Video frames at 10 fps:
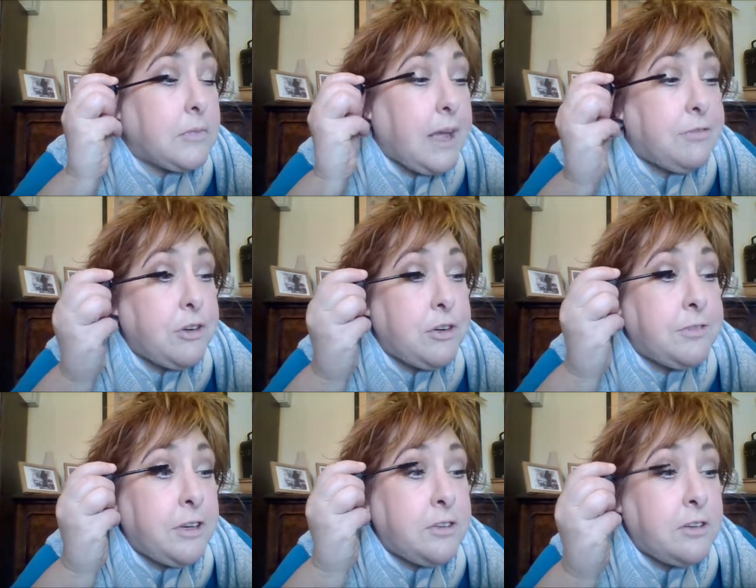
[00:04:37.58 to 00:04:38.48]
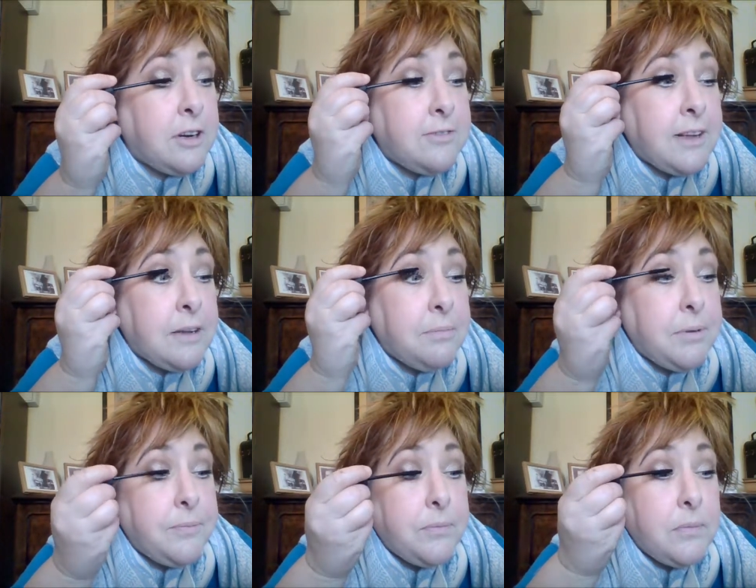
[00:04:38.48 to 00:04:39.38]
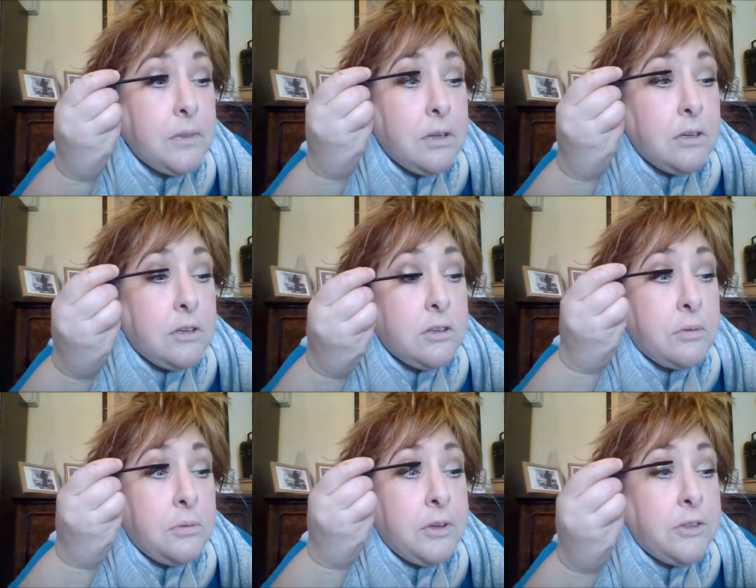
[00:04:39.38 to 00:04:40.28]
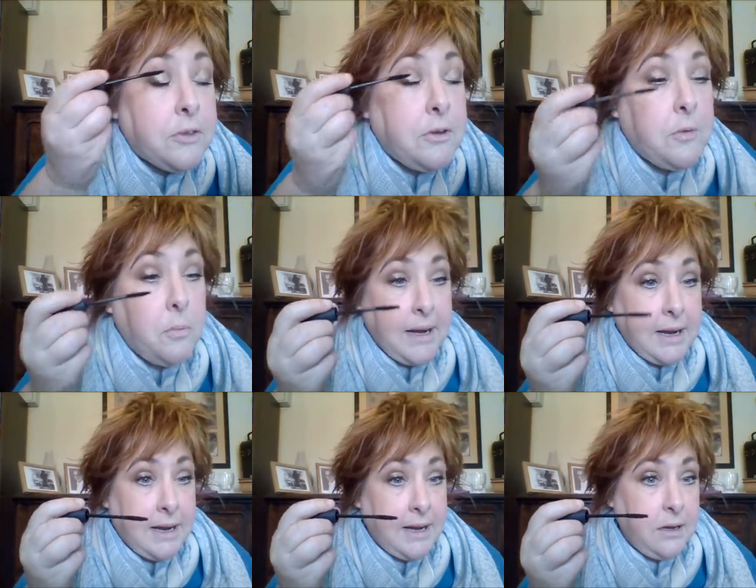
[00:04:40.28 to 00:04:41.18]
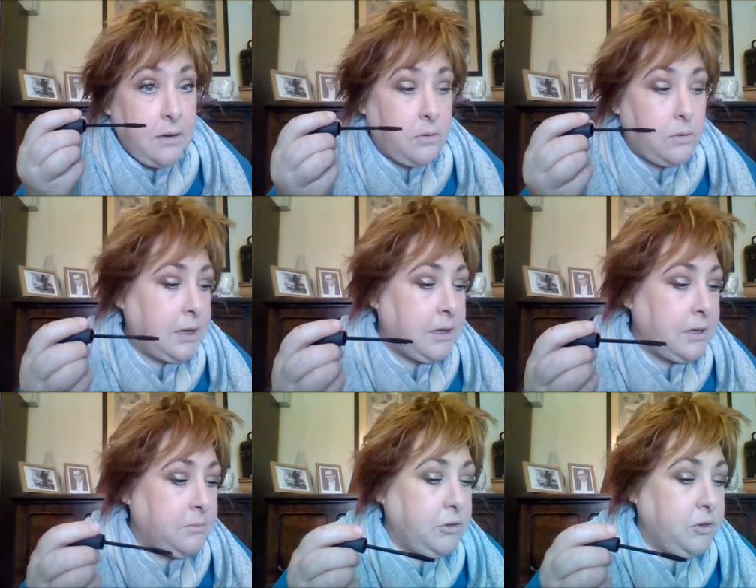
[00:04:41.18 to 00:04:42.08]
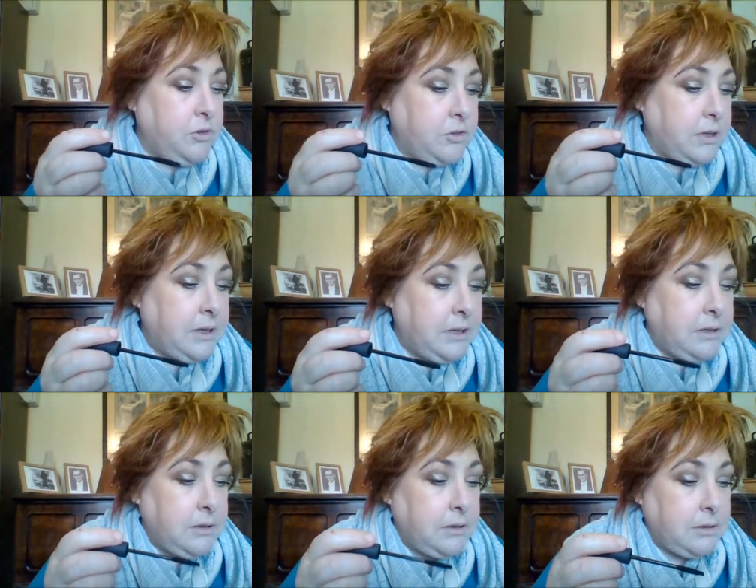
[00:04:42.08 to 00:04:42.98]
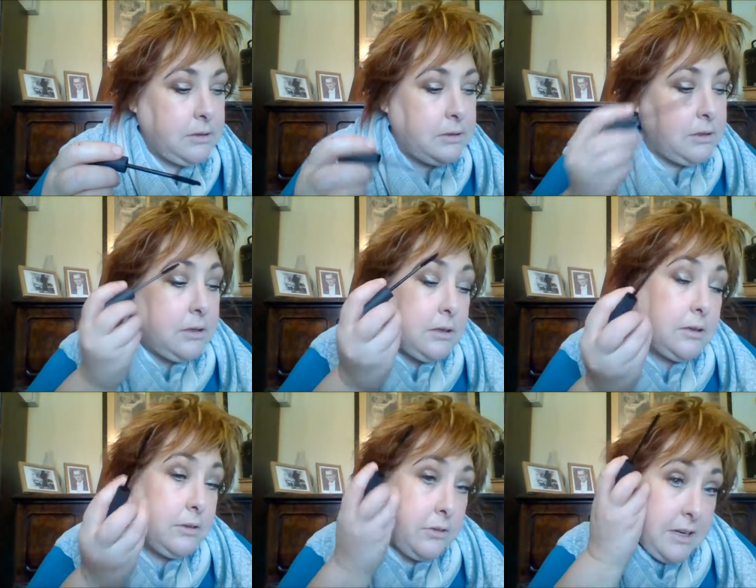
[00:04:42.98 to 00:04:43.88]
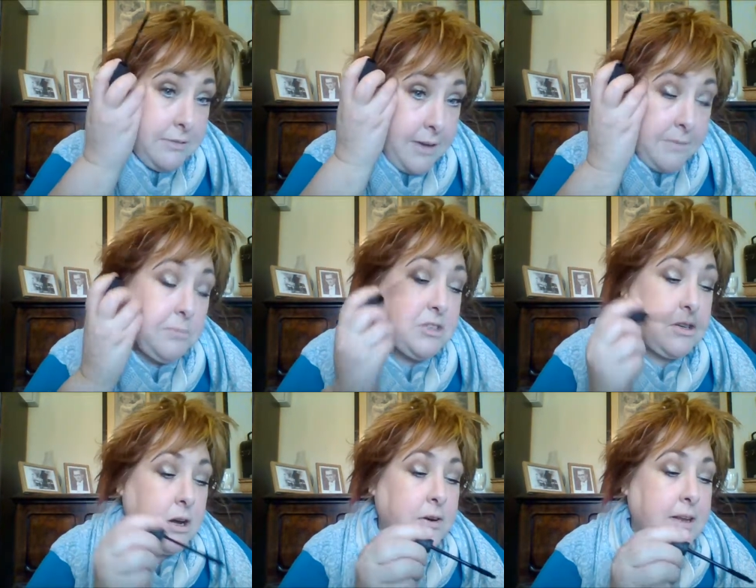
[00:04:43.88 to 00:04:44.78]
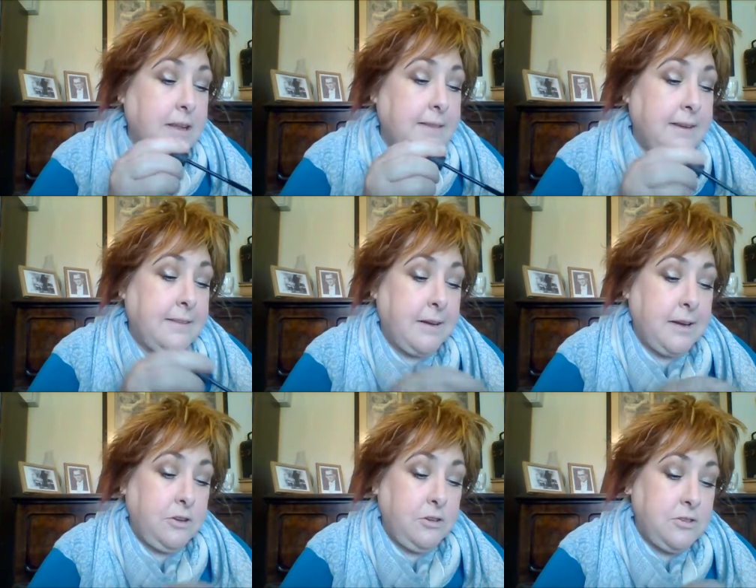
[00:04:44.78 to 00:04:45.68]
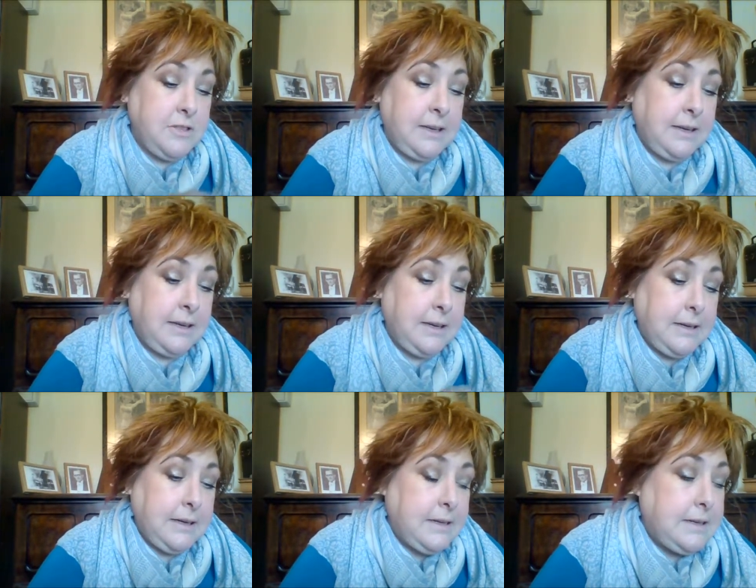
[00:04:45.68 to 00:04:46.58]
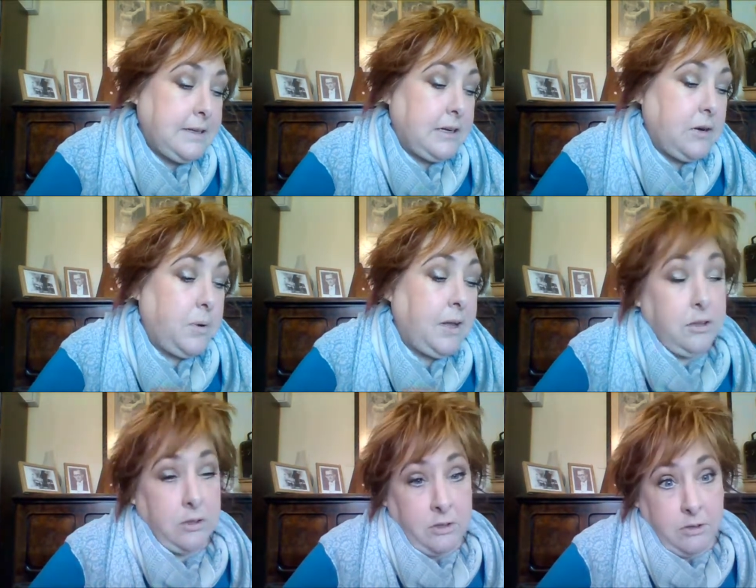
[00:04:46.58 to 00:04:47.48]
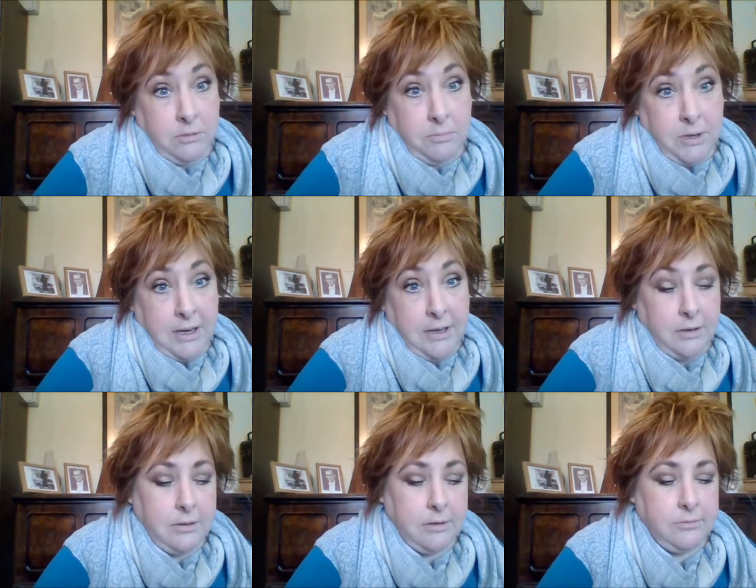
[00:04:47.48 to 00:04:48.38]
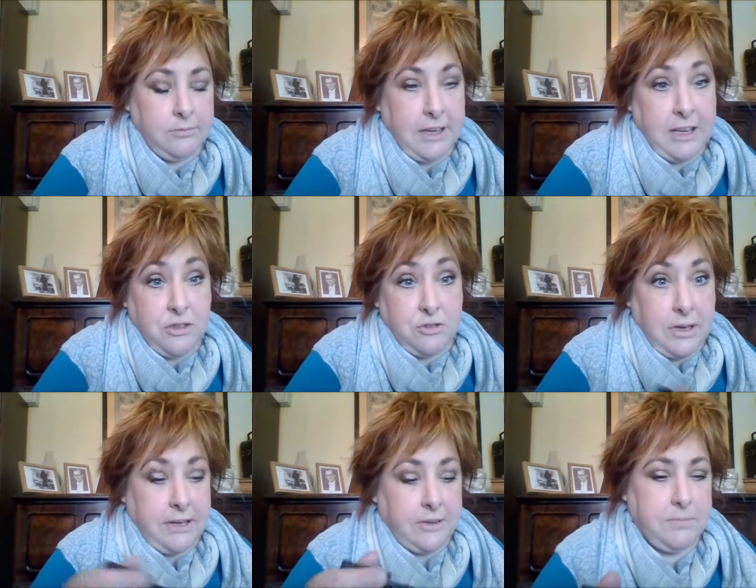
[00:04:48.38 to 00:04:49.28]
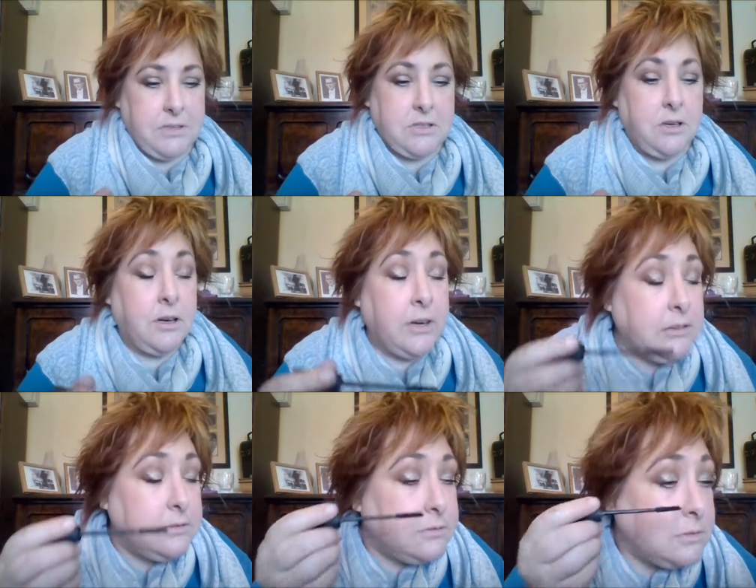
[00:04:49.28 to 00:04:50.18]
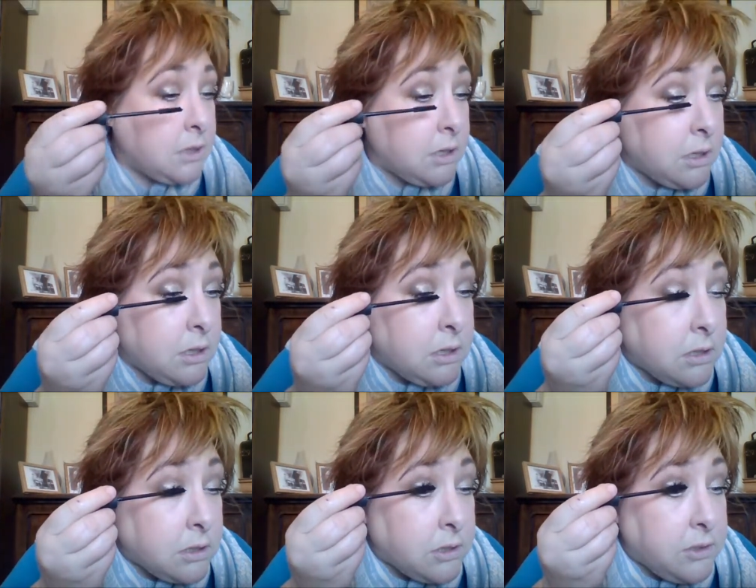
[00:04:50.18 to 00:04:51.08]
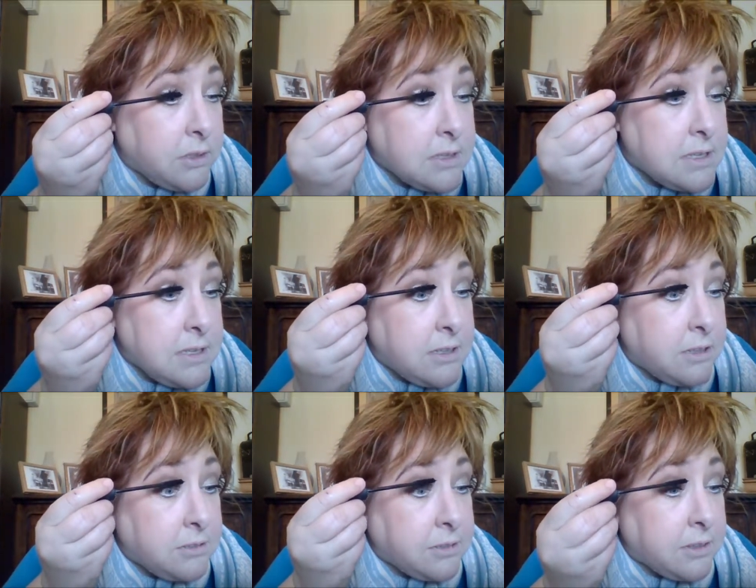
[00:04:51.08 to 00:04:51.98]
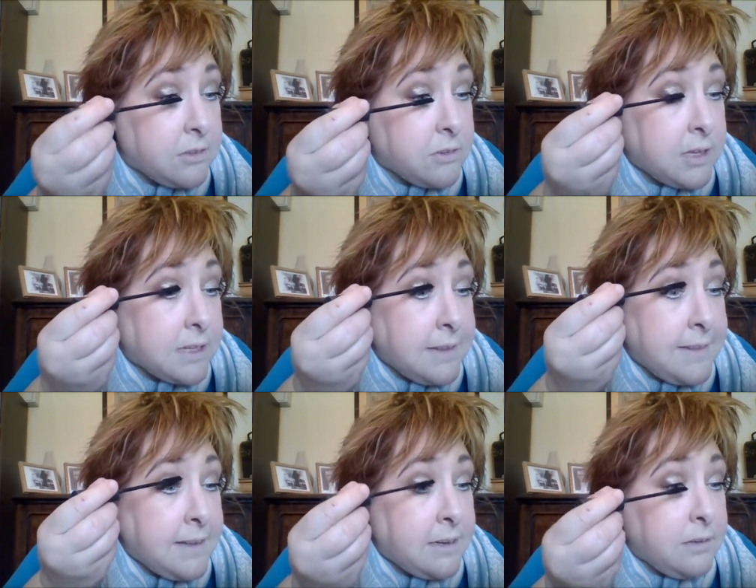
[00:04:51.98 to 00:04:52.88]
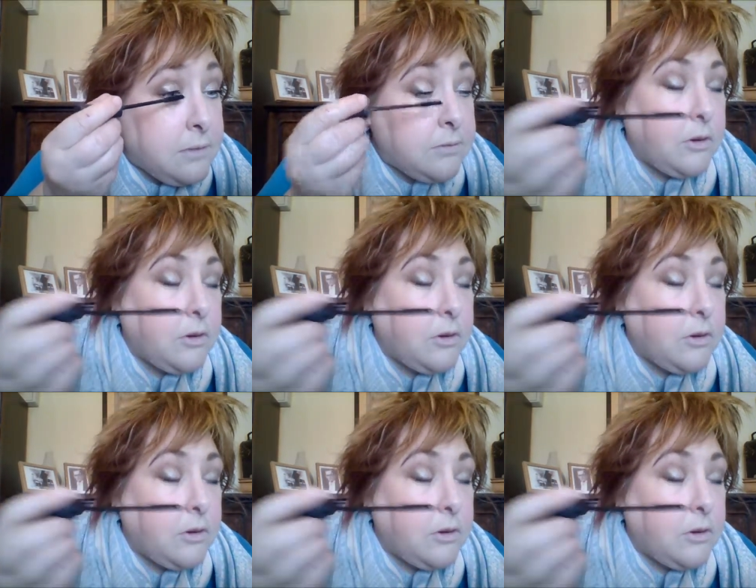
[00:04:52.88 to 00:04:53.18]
I've got a photograph up with one eye using 3D fiber mascara and the other eye using a well-known brand, extra length mascara, and you can see the difference, right? And then